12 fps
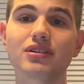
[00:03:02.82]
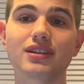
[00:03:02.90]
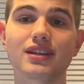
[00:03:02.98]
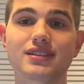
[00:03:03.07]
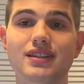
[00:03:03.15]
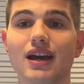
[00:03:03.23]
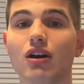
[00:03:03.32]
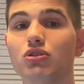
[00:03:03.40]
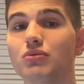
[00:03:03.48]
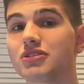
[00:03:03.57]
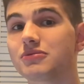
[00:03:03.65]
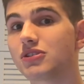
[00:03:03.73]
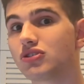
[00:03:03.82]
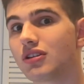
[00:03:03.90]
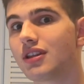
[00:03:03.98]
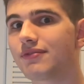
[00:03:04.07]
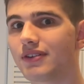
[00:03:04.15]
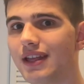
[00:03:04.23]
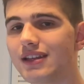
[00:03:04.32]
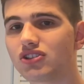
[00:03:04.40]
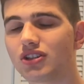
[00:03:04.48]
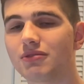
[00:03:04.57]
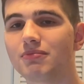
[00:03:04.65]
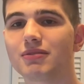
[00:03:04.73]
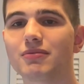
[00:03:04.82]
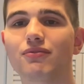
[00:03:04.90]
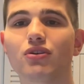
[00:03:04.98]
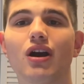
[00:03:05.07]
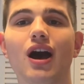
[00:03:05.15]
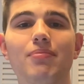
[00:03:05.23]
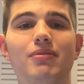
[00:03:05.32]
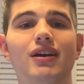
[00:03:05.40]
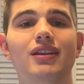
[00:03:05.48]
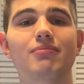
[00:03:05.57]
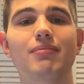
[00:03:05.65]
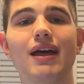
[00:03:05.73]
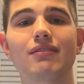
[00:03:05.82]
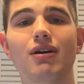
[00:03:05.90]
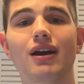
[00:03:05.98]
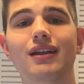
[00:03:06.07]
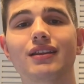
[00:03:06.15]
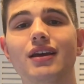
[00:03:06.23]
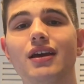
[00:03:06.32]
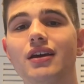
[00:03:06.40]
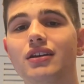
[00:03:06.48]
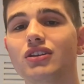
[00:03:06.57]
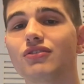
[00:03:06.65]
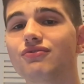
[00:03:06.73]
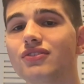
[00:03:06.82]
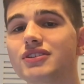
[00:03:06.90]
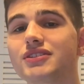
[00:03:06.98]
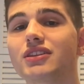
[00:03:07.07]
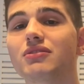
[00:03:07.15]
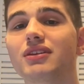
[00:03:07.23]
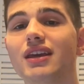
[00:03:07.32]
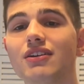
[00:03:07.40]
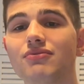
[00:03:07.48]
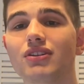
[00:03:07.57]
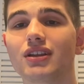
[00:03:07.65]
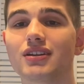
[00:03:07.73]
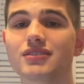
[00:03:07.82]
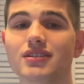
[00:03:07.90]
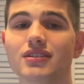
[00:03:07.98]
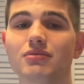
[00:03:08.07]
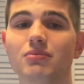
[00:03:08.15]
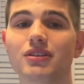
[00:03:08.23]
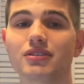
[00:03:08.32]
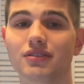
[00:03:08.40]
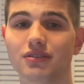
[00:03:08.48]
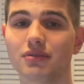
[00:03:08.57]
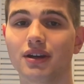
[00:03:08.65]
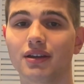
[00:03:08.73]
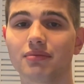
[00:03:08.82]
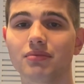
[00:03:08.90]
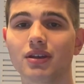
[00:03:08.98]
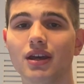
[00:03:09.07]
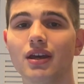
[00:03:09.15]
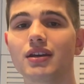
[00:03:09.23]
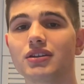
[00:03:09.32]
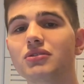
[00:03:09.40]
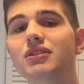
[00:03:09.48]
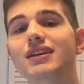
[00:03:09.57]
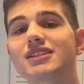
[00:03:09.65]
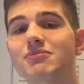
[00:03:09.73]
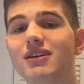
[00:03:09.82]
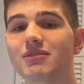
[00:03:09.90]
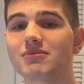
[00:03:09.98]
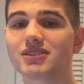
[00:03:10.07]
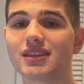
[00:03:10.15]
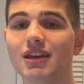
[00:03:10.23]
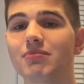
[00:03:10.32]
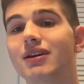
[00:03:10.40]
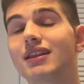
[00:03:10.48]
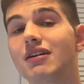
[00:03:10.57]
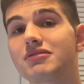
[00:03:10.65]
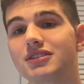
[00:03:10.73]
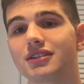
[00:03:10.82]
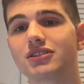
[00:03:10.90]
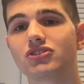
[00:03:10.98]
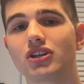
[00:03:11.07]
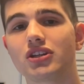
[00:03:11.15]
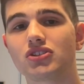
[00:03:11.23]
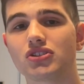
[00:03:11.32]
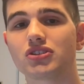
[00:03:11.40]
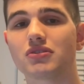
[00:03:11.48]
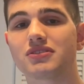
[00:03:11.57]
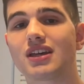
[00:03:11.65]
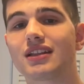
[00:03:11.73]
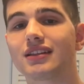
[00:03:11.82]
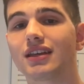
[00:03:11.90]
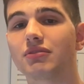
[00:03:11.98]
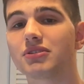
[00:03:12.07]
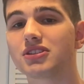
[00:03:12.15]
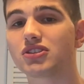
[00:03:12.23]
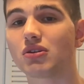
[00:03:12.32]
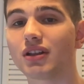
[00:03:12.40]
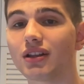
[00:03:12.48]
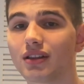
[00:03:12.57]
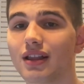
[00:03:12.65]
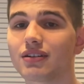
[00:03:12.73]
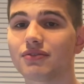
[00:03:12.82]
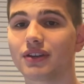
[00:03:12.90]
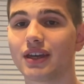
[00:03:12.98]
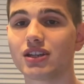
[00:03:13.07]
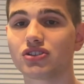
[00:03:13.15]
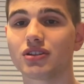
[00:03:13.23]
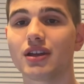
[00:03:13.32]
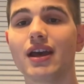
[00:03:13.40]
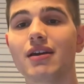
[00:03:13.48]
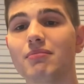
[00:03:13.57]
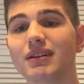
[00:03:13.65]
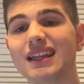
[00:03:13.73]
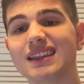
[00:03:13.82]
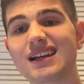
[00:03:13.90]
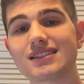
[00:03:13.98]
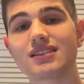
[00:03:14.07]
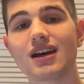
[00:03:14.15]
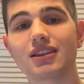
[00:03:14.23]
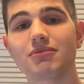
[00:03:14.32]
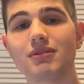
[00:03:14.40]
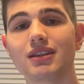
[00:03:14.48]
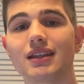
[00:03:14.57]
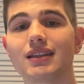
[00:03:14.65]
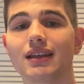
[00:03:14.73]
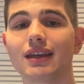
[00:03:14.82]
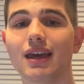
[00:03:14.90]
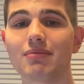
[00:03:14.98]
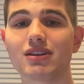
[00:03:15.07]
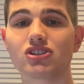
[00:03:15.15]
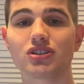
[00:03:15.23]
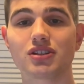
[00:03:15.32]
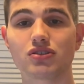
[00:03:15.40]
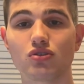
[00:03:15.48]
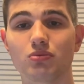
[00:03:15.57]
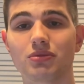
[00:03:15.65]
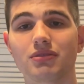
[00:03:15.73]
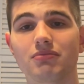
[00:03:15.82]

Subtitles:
and say how you will switch to a different engine, but before hopping on the bandwagon, you first need to carefully consider what you're doing. Unity has made a mistake by announcing these changes so suddenly and with so little clarification, but that does not mean that the game engine is doomed.